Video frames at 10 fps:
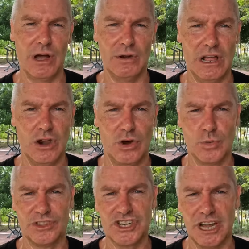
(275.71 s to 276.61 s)
well,
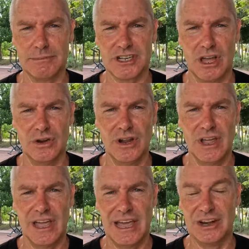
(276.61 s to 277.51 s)
along with James Lowe
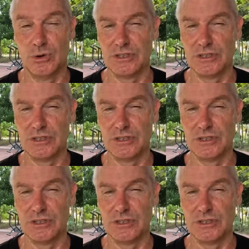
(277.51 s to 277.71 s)
and